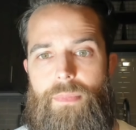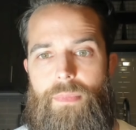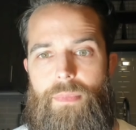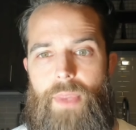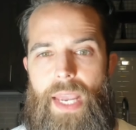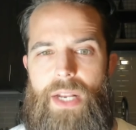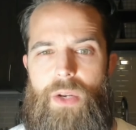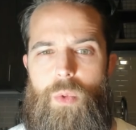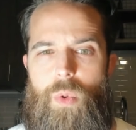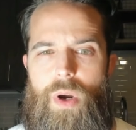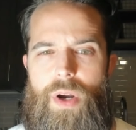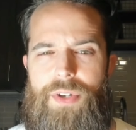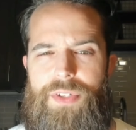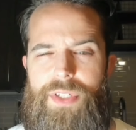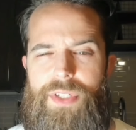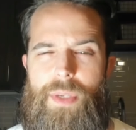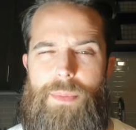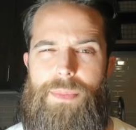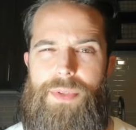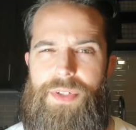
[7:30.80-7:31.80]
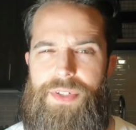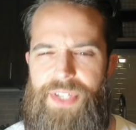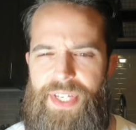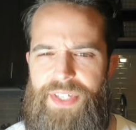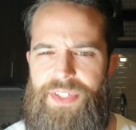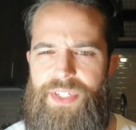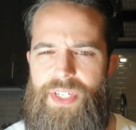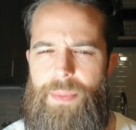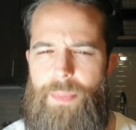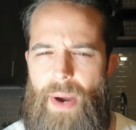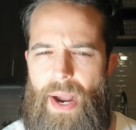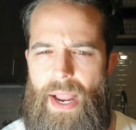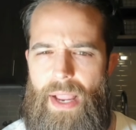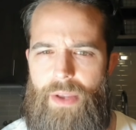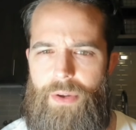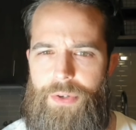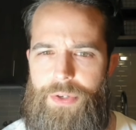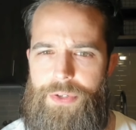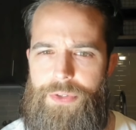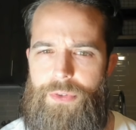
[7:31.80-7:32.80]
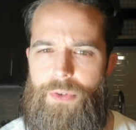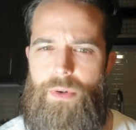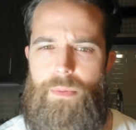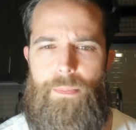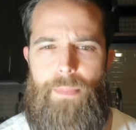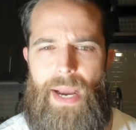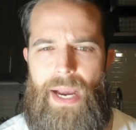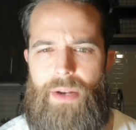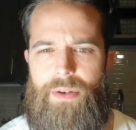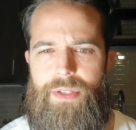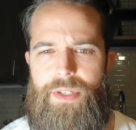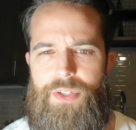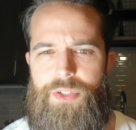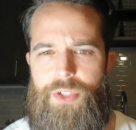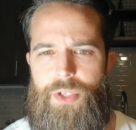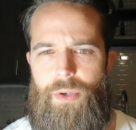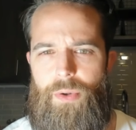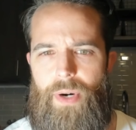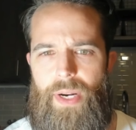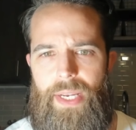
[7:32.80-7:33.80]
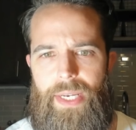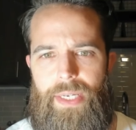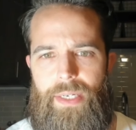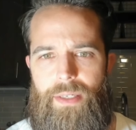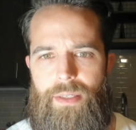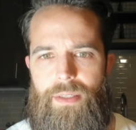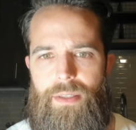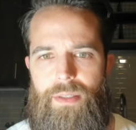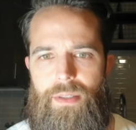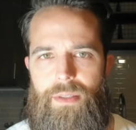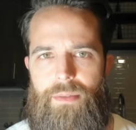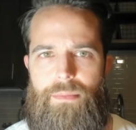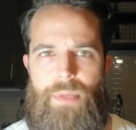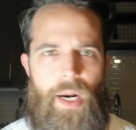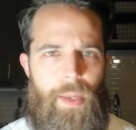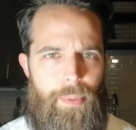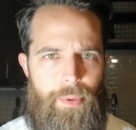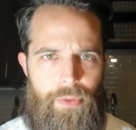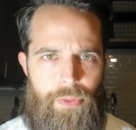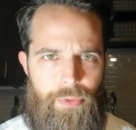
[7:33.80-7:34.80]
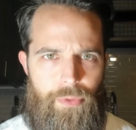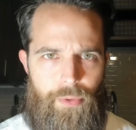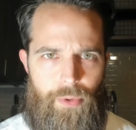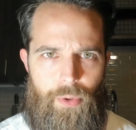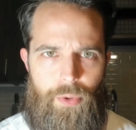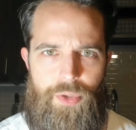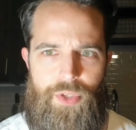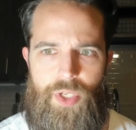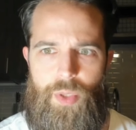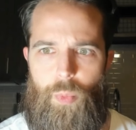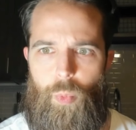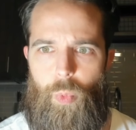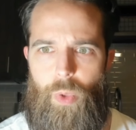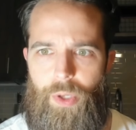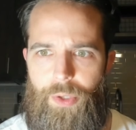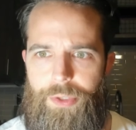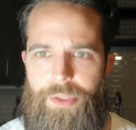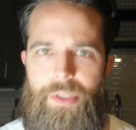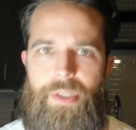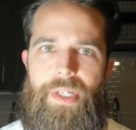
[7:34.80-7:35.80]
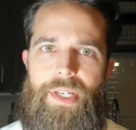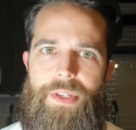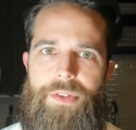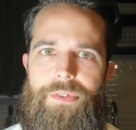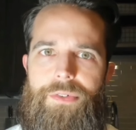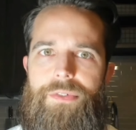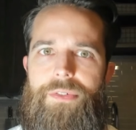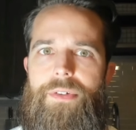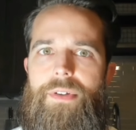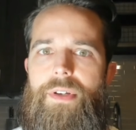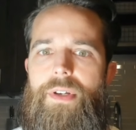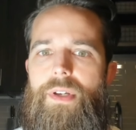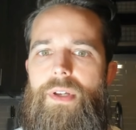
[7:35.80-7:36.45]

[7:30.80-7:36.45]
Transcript: had to walk some 60 miles through mountainous terrain, probably through some wilderness.